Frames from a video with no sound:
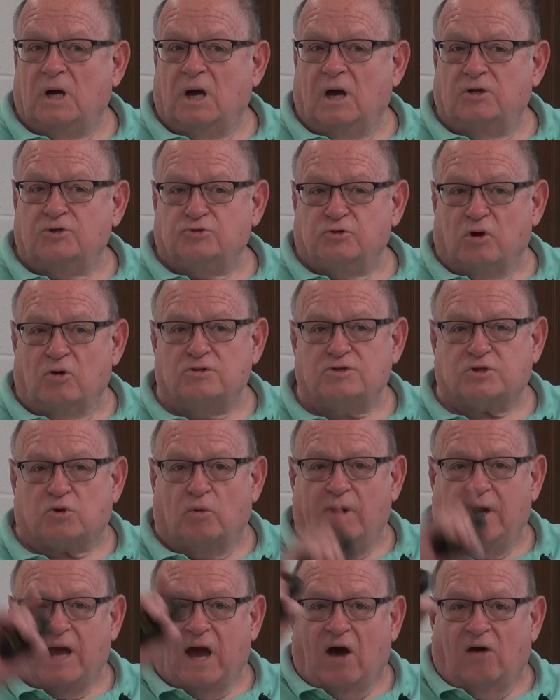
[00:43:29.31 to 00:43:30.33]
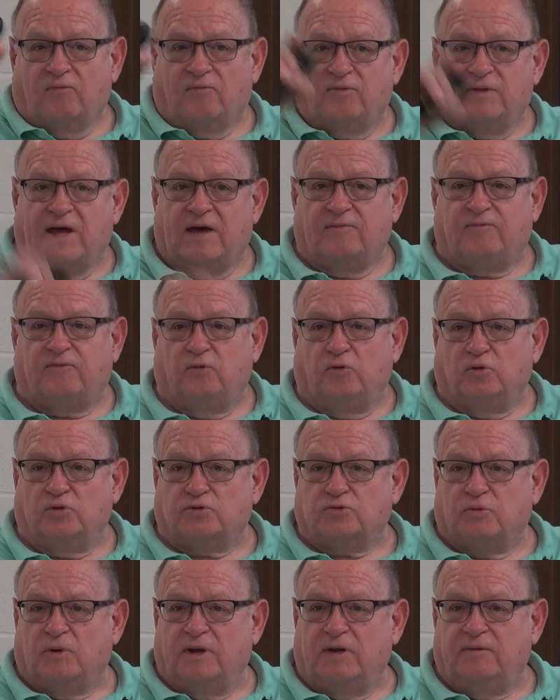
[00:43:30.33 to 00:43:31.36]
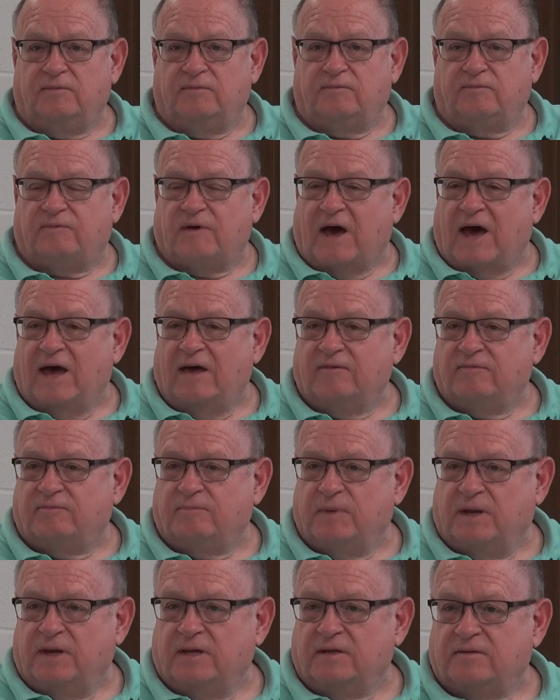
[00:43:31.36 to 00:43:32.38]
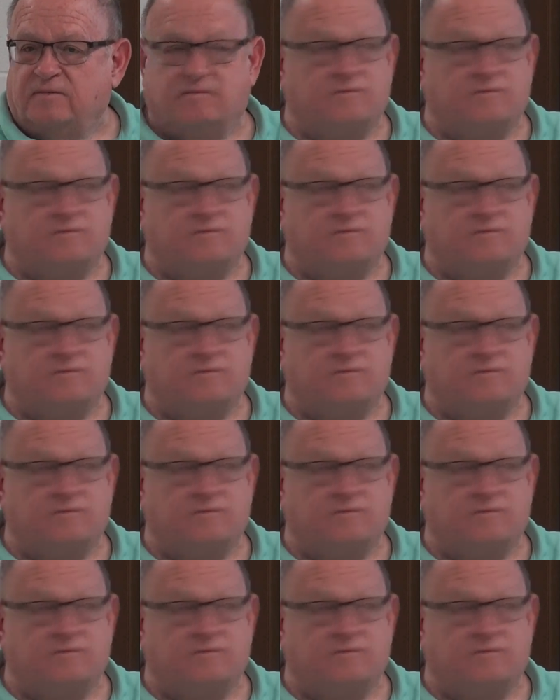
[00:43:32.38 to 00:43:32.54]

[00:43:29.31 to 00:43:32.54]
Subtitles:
drones going out for that full 25 minutes.